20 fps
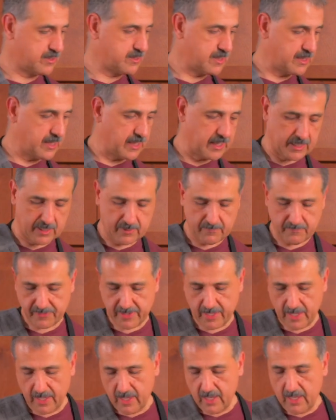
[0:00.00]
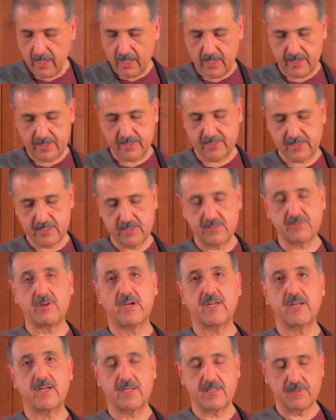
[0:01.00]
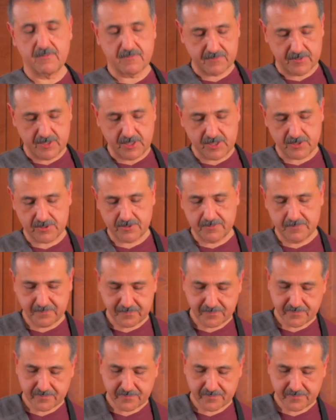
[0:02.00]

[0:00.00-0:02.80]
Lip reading: today. This is right out of the freezer.